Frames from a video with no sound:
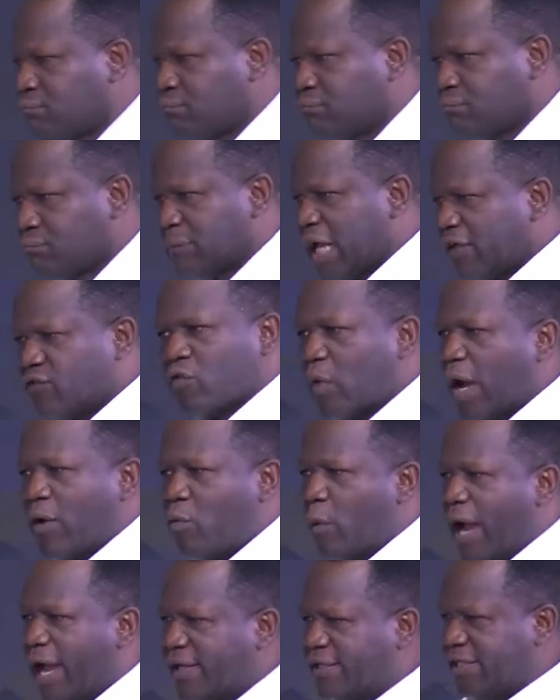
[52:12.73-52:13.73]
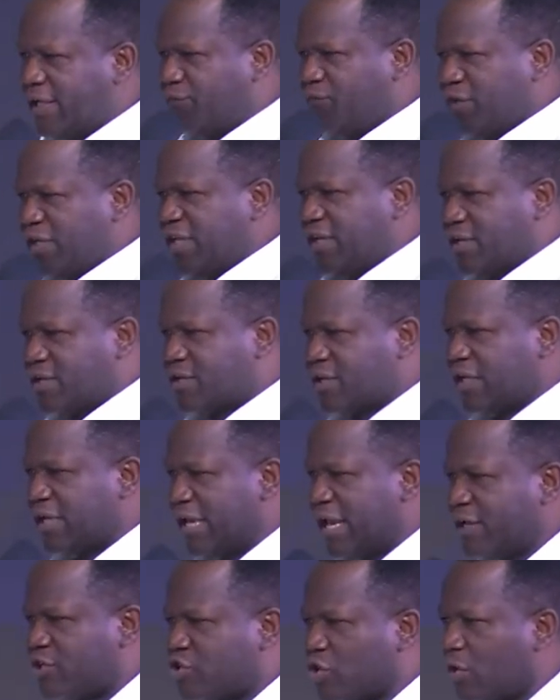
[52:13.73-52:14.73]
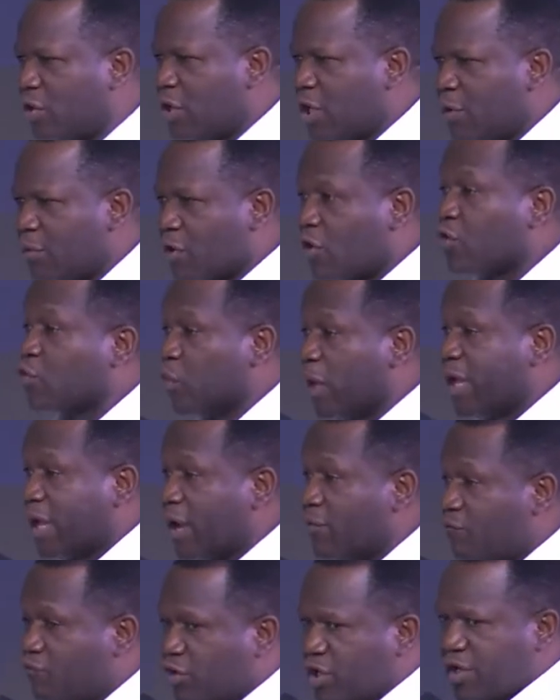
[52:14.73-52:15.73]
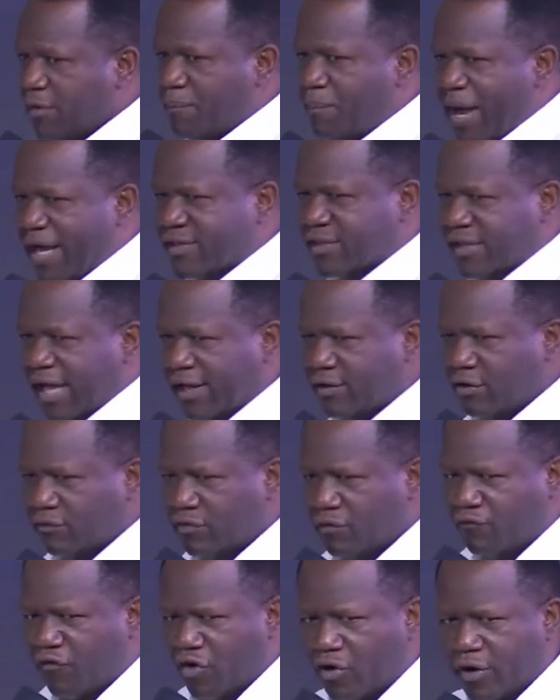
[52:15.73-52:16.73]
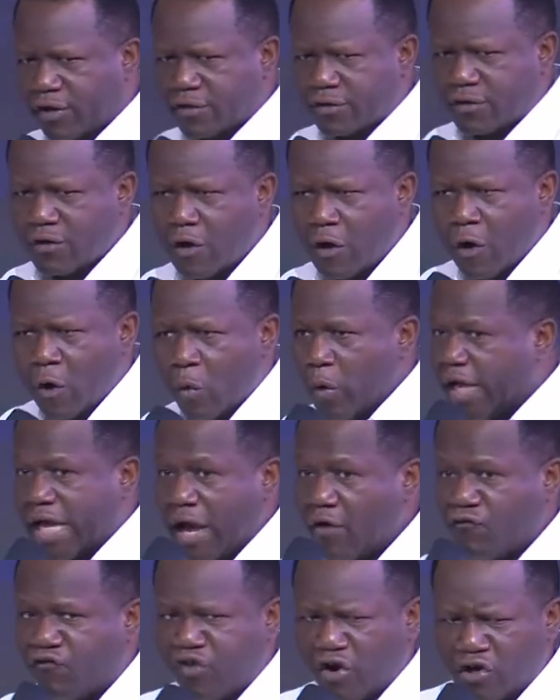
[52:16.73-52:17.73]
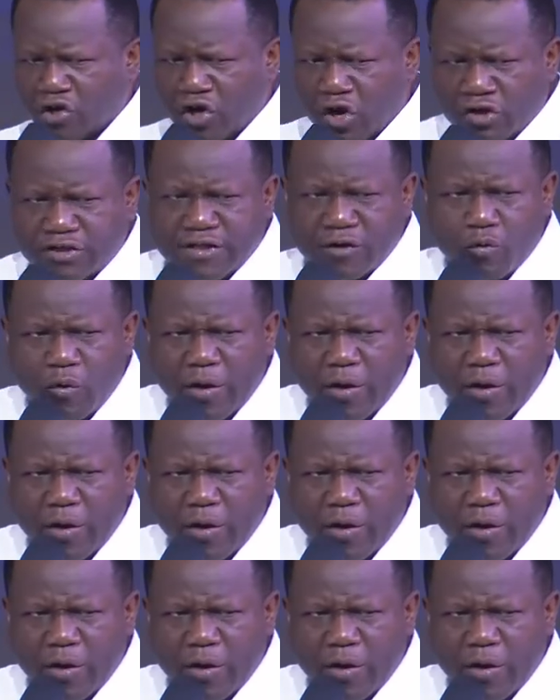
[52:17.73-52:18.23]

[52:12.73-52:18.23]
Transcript: That's why we are Davidic in nature. Because we came from the backside of the forest. We came from nothing. We